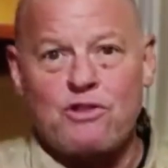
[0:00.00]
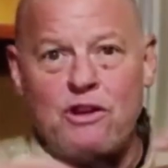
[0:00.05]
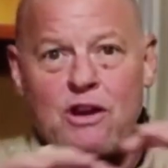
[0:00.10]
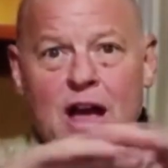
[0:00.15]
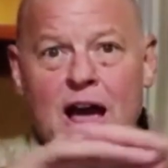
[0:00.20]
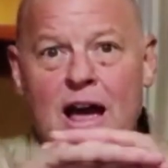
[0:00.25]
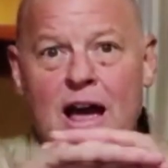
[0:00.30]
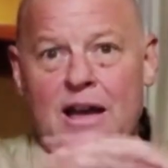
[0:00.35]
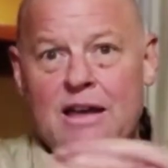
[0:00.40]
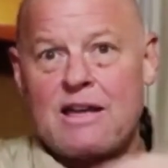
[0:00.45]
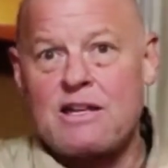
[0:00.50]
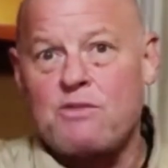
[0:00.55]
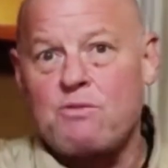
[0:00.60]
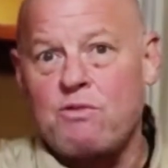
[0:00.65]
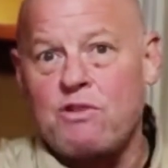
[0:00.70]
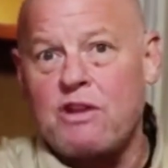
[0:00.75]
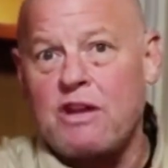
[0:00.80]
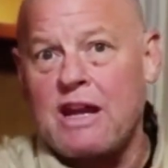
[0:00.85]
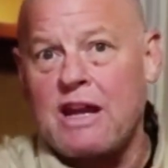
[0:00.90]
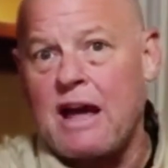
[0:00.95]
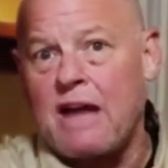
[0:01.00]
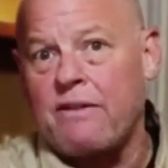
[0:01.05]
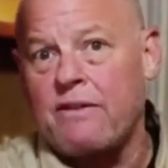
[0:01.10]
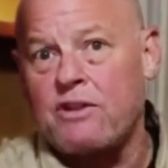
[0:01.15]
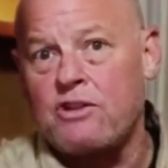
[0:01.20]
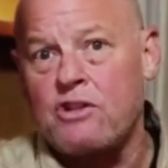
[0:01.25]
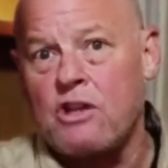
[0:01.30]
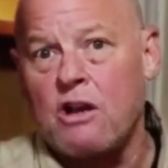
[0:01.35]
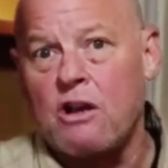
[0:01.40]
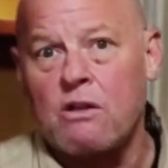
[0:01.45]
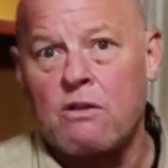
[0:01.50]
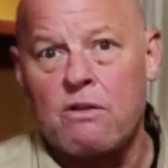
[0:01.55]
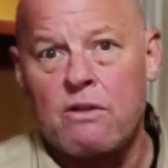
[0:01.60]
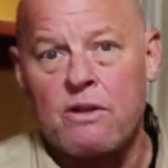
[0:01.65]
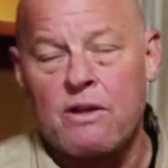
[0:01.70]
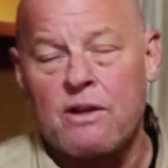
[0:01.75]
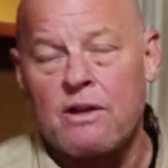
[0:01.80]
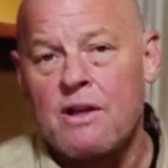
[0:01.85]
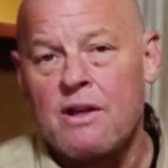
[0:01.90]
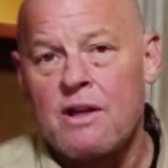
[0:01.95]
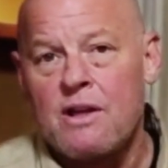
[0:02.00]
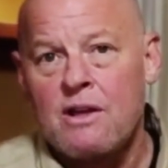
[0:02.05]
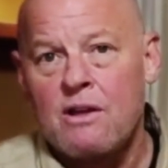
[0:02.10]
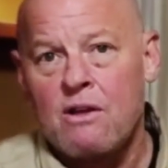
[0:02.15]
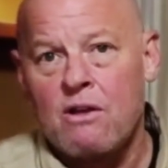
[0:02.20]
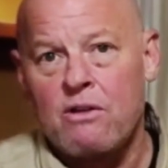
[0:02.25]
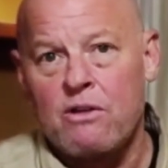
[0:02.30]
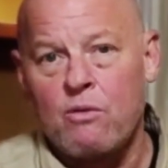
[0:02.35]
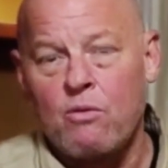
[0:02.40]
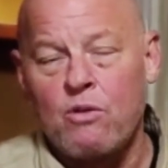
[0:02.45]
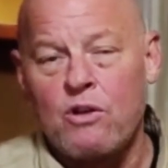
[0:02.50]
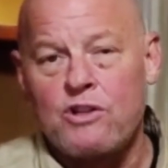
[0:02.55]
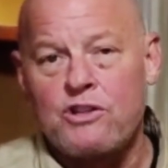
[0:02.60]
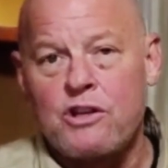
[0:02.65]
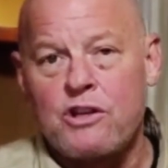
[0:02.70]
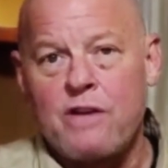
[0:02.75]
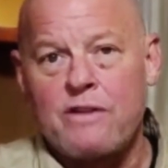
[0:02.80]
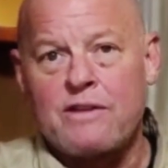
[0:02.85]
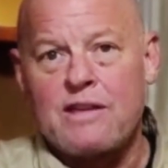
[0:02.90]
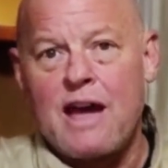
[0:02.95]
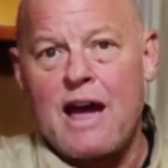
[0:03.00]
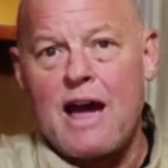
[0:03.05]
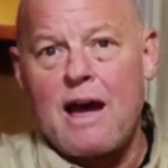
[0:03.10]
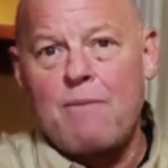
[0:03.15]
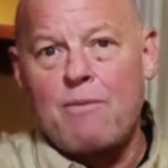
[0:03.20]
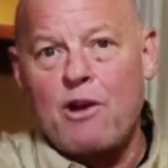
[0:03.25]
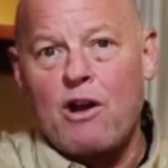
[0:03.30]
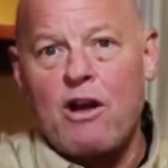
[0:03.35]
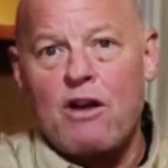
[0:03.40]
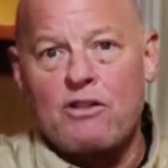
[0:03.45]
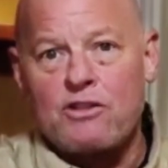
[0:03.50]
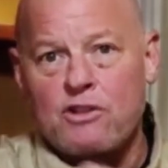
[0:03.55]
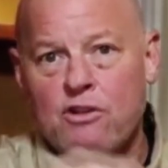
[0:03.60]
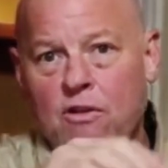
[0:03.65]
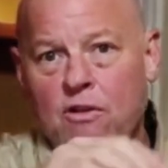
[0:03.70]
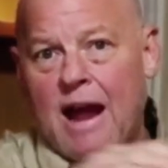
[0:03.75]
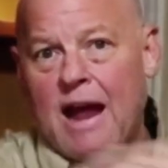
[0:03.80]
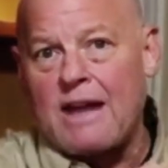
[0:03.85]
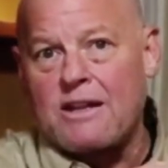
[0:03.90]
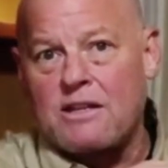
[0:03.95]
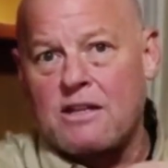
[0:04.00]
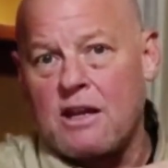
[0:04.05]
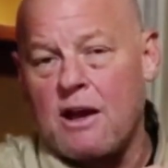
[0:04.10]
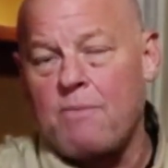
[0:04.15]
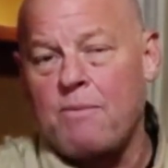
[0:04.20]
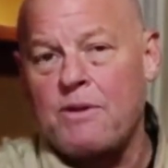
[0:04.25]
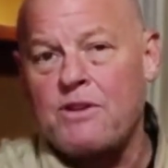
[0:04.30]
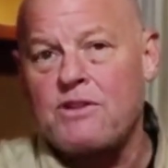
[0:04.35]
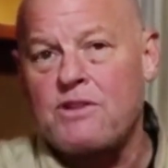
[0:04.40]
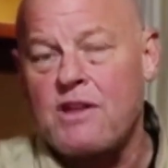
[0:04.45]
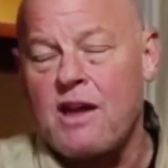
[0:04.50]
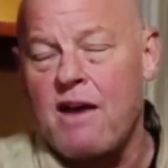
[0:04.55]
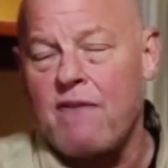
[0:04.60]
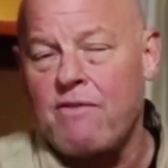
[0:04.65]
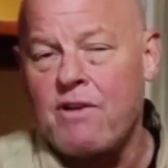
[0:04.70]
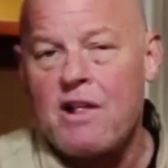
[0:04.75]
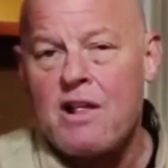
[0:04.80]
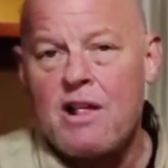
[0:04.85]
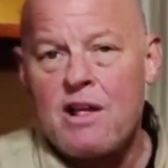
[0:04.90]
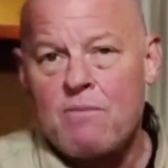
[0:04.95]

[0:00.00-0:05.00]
You know how it gets when you get out in the jungle or the woods all the time. You're all scratched up and stuff.